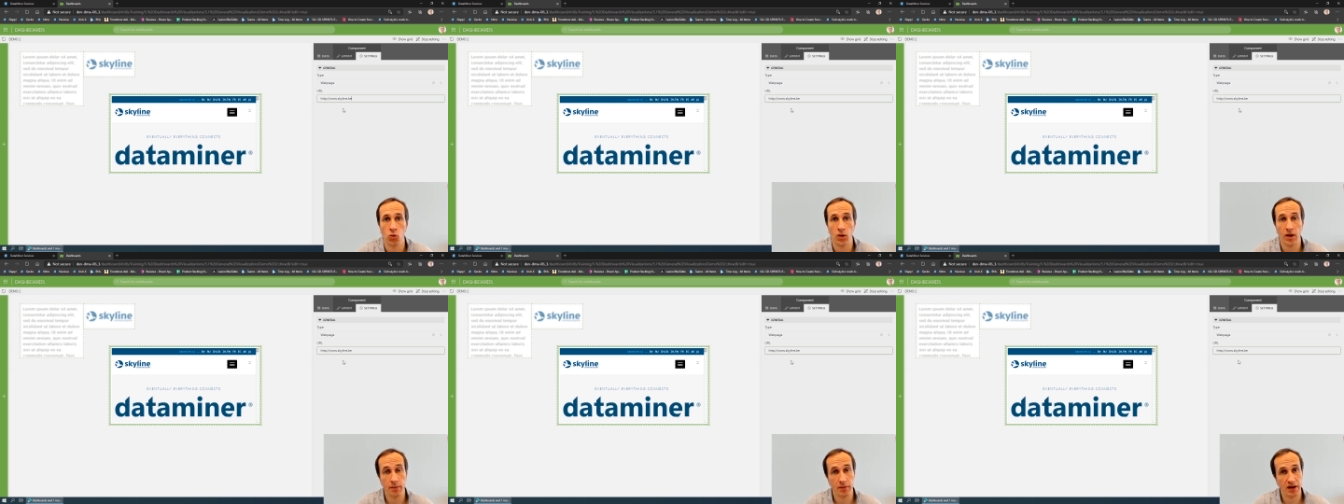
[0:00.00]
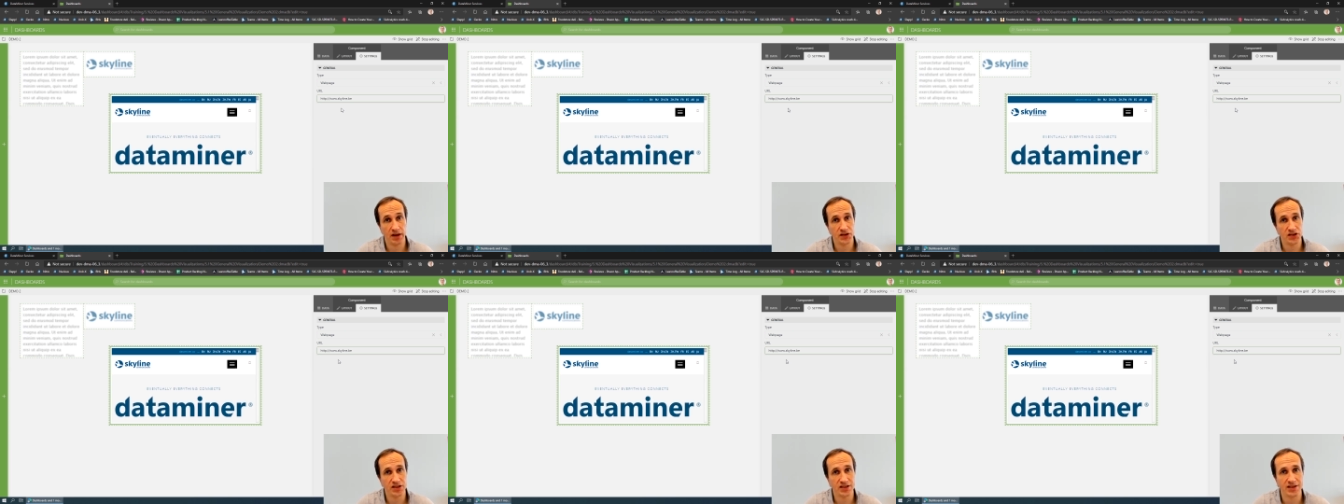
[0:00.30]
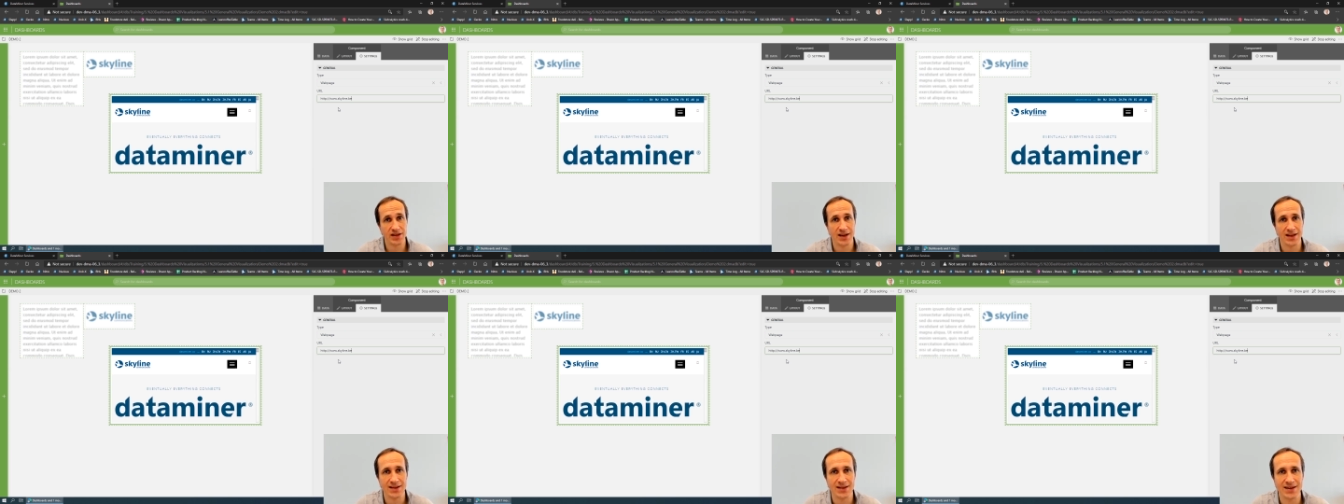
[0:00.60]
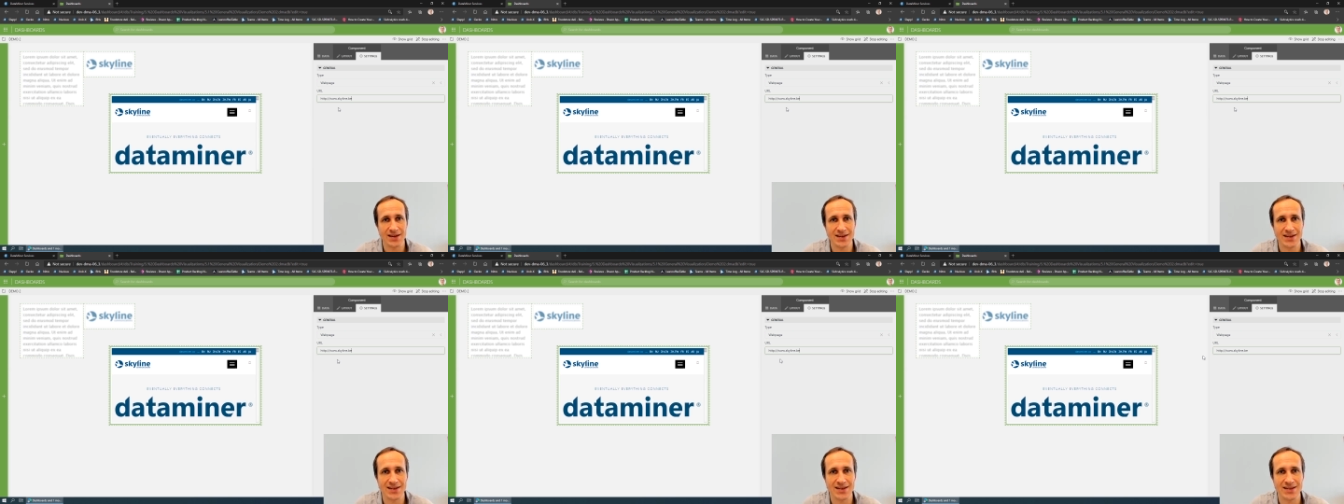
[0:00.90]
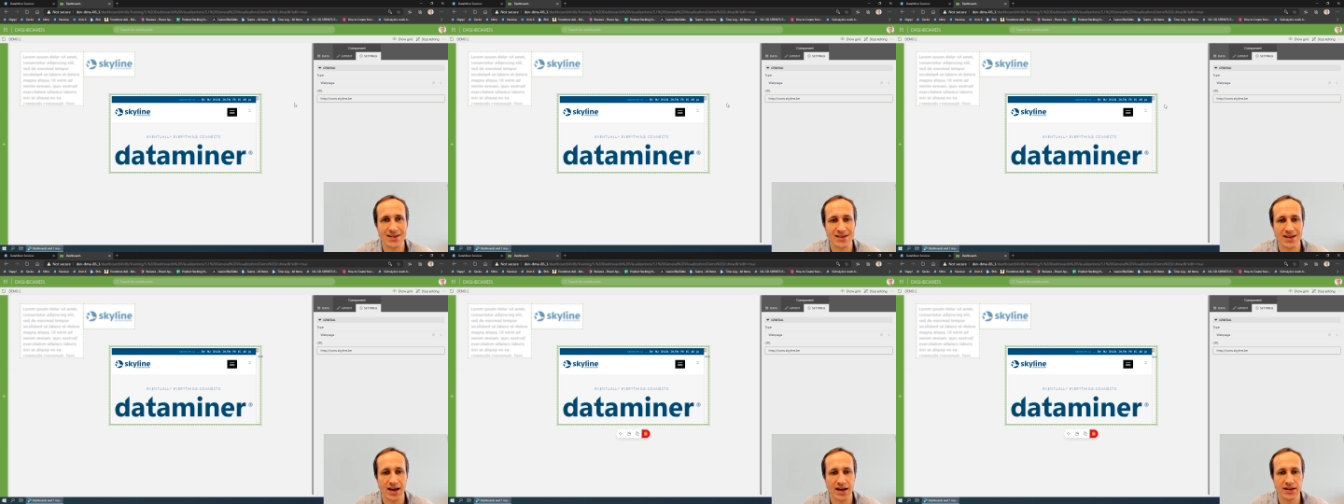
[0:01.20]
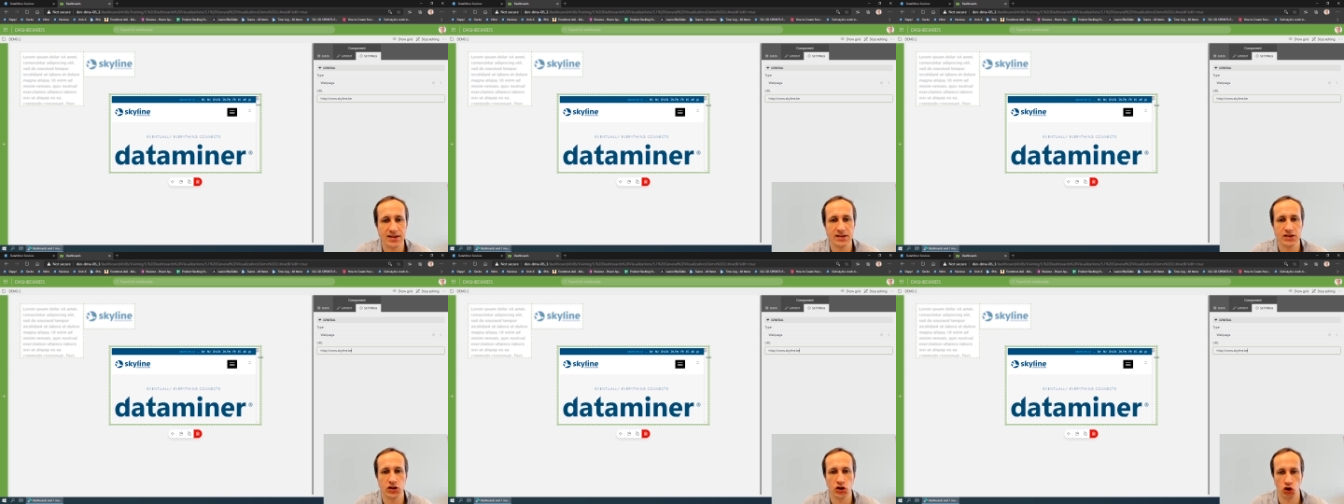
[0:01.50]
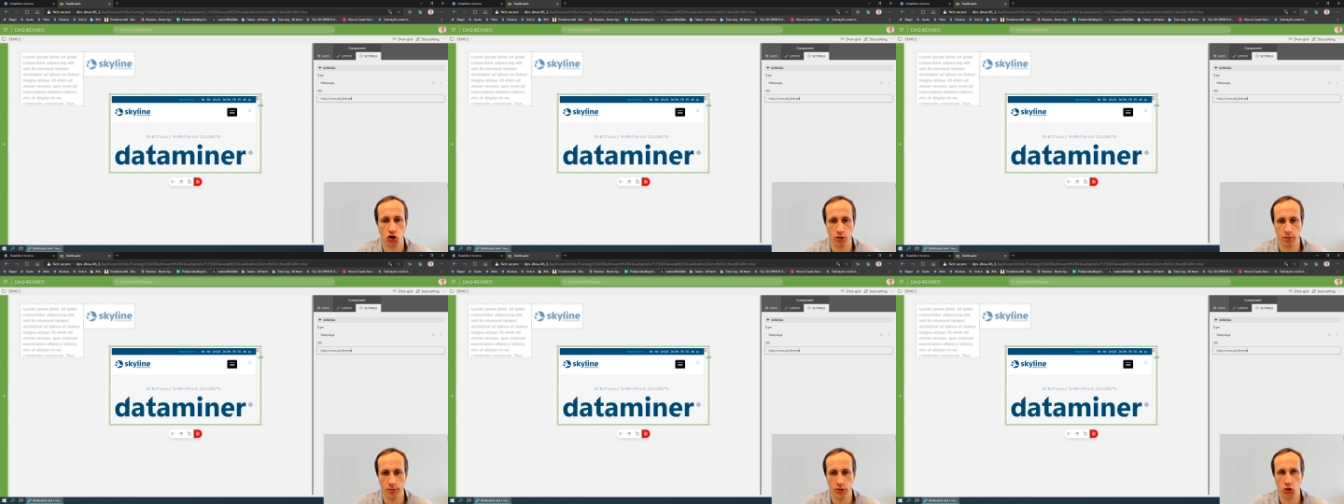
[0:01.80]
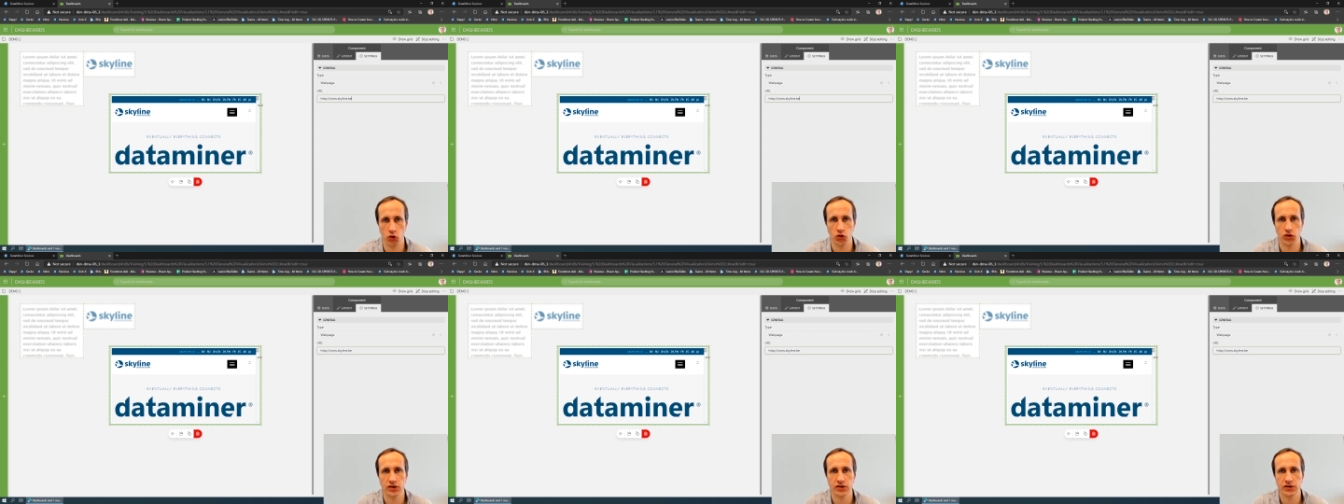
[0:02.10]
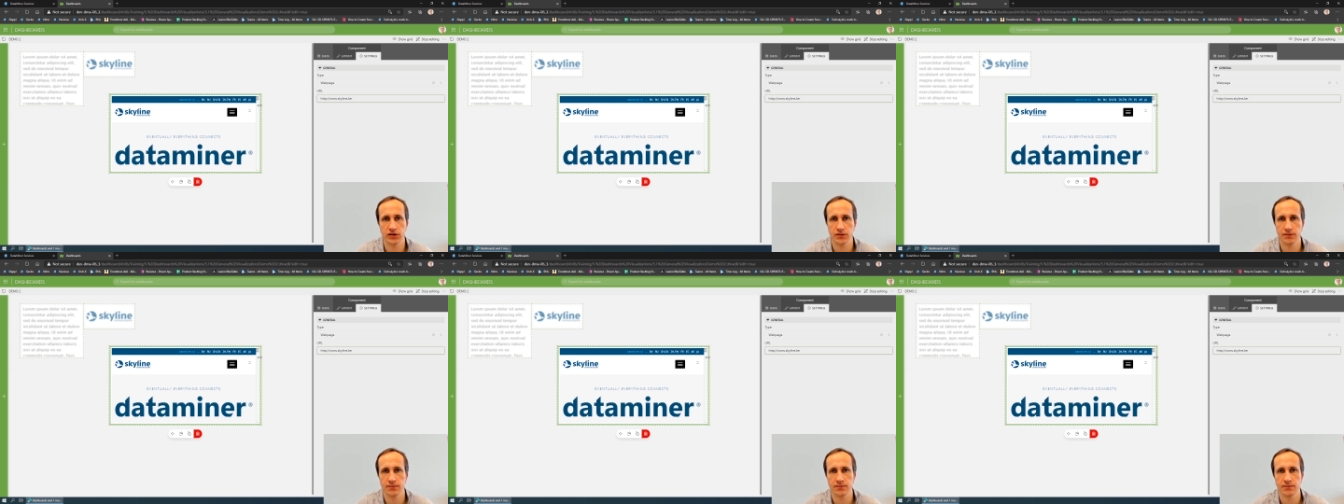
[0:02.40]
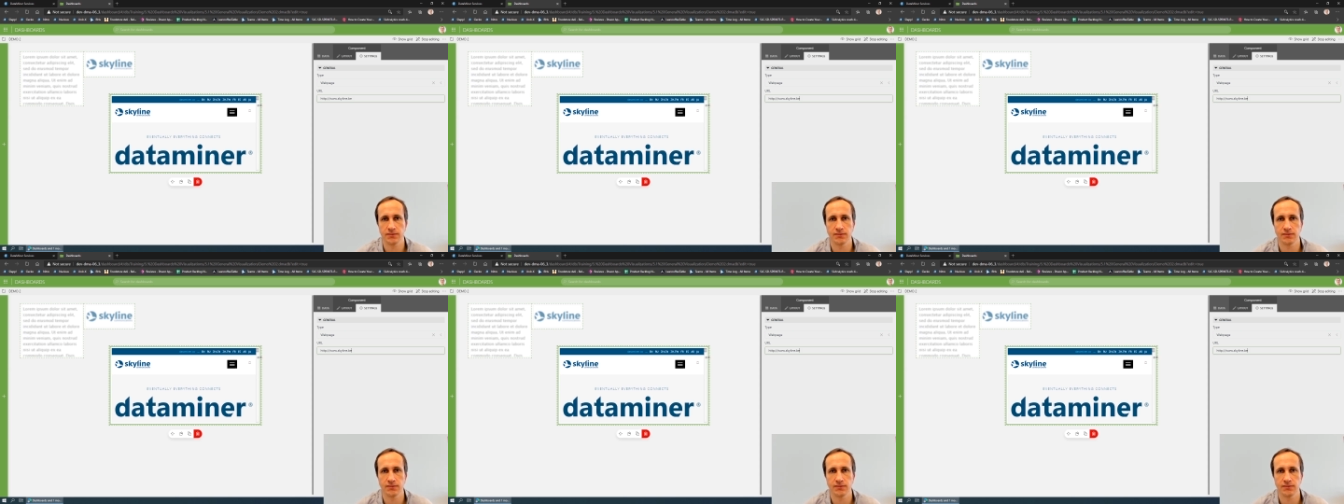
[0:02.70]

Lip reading: web page is rendered inside the component.